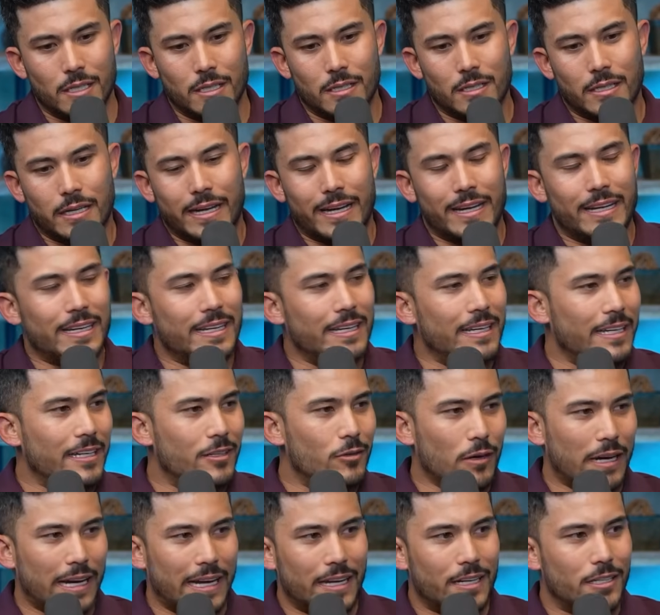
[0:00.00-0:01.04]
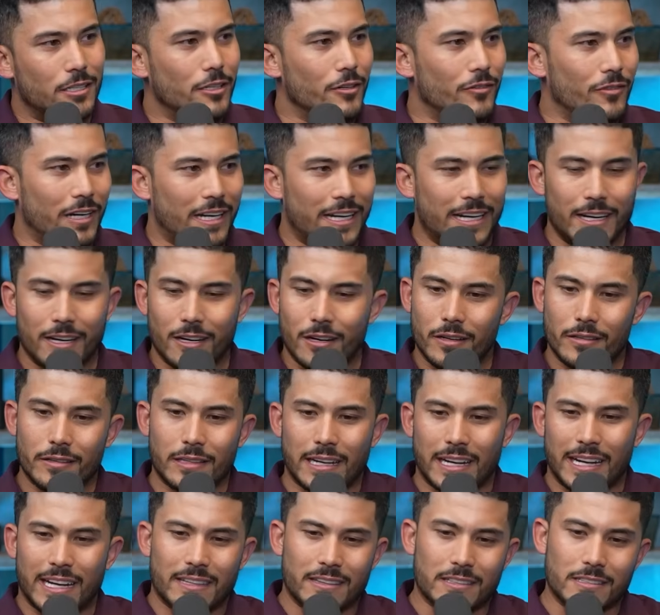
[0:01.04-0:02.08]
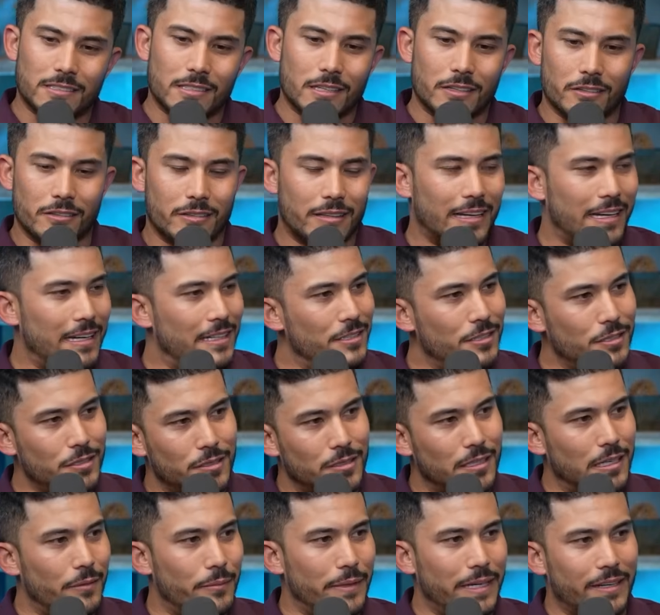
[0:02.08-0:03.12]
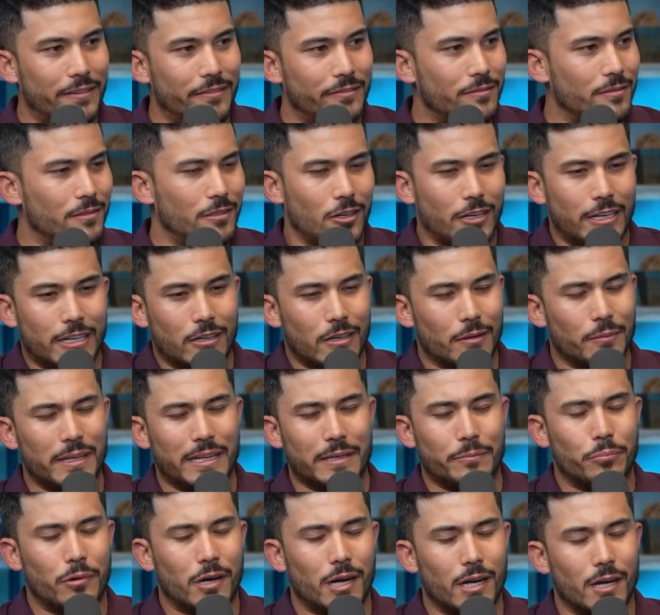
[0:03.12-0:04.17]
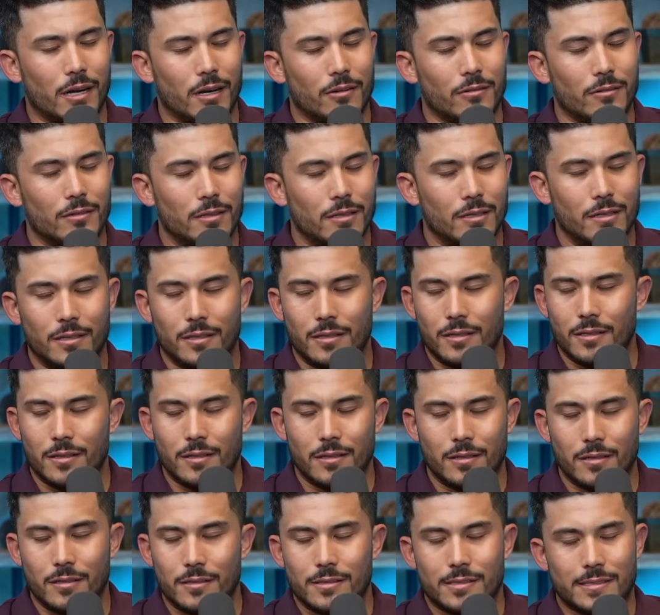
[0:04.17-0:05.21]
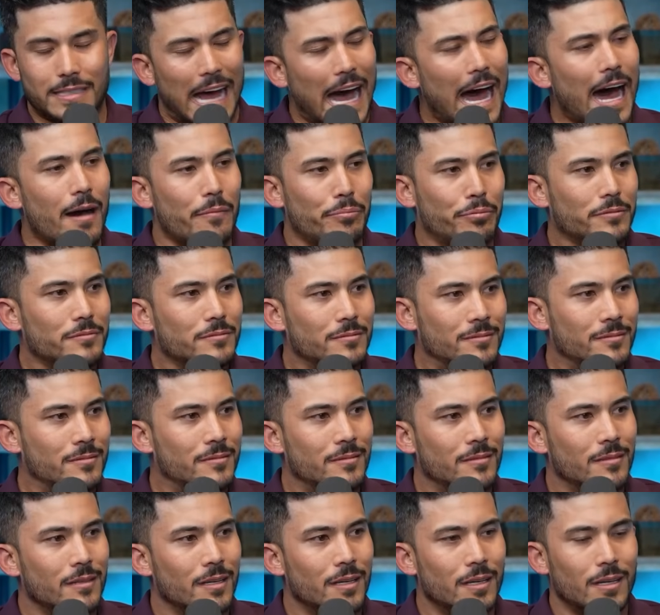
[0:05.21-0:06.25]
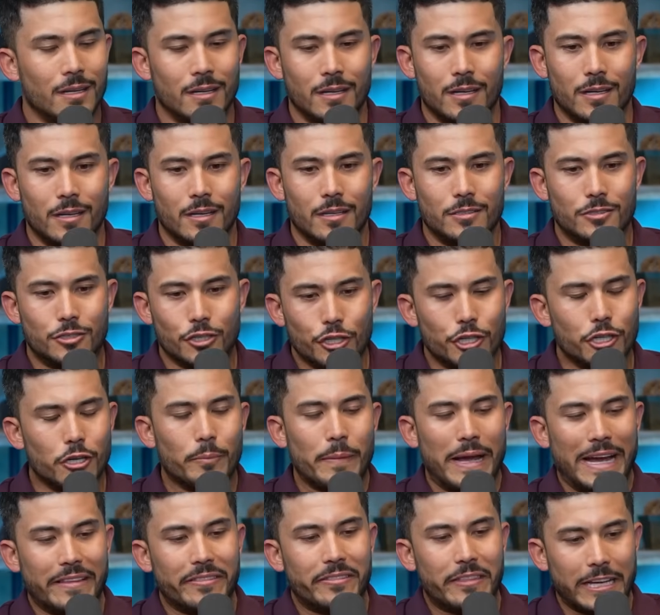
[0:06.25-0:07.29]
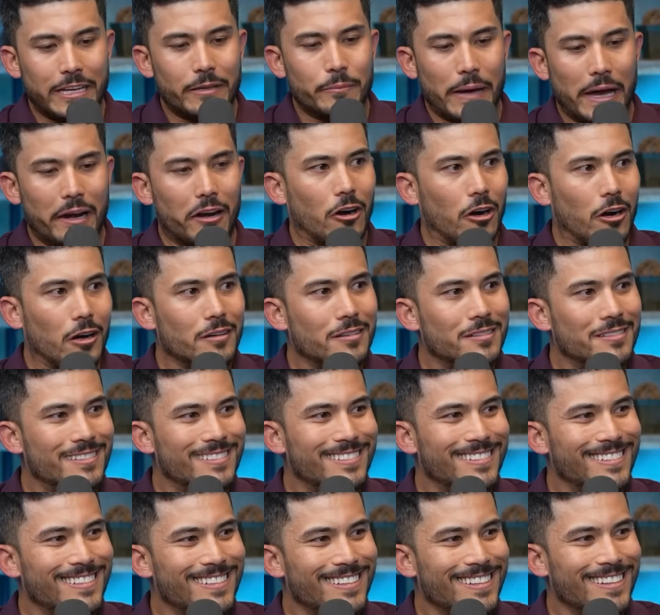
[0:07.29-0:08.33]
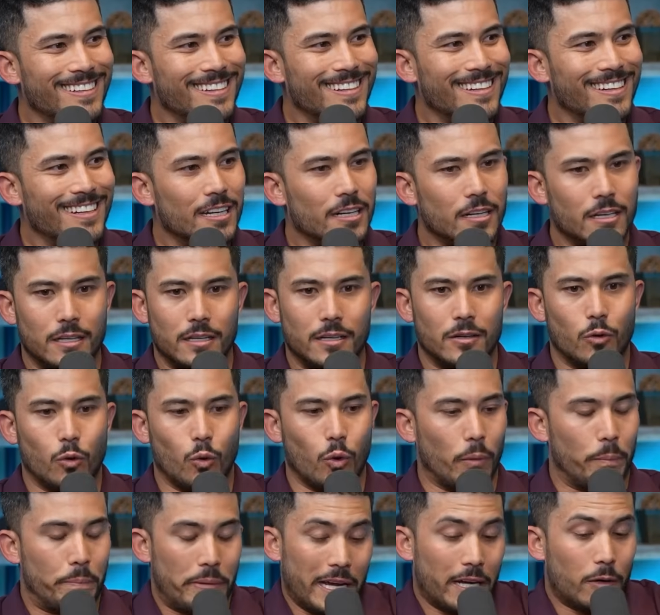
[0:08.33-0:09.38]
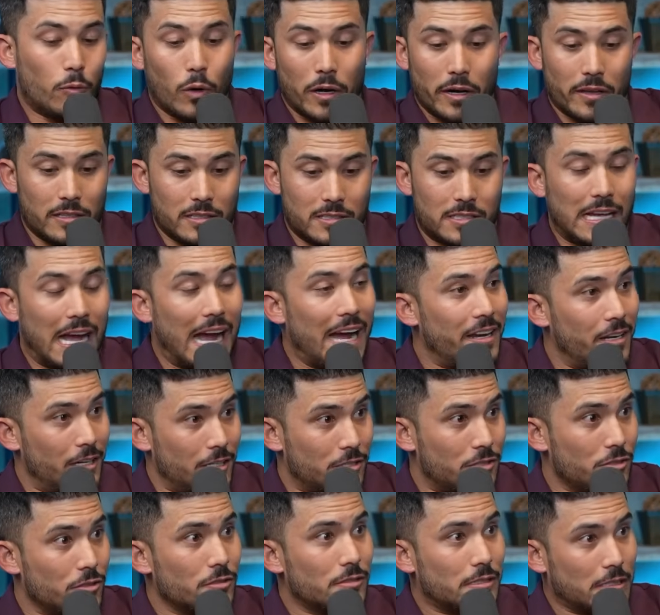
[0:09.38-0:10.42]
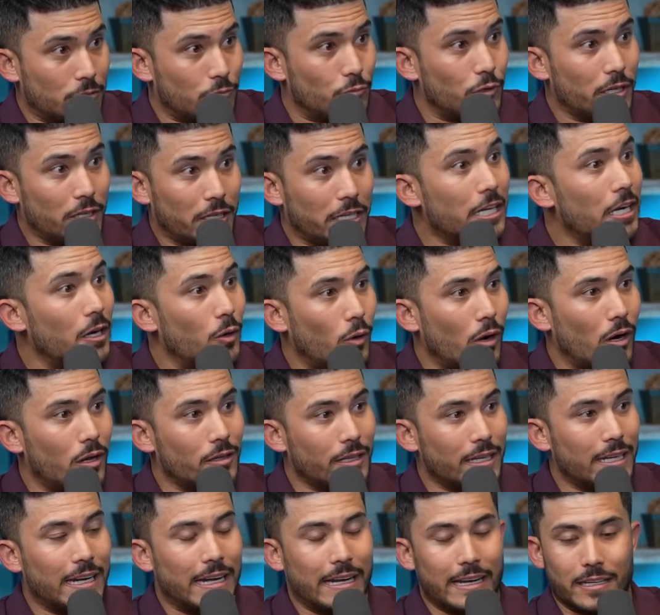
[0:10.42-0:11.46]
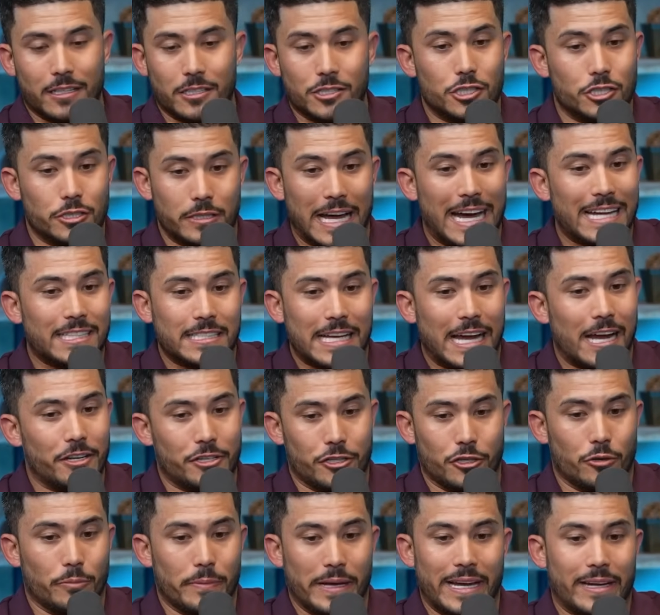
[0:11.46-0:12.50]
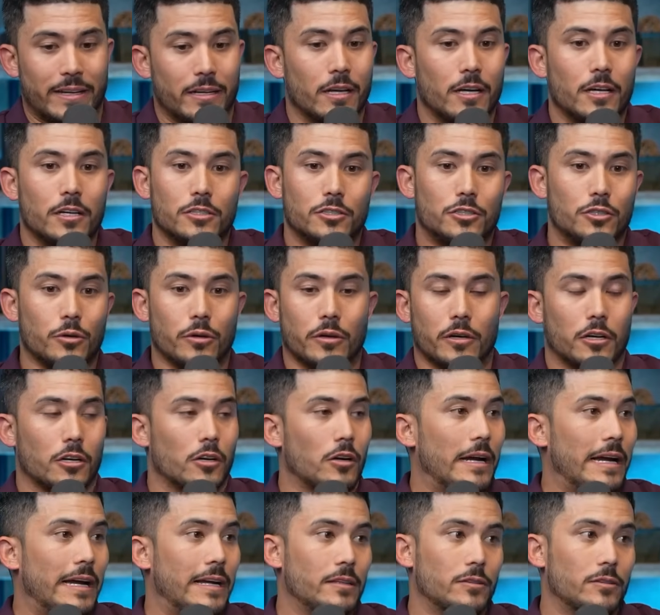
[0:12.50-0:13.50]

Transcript: 80 grand over here. And then I got this other thing I do that I make 30. I'm like, bro, stop. Do your main thing better. Or pick one of the side hustles and really go all in at it, because that's how you'll make 200 grand,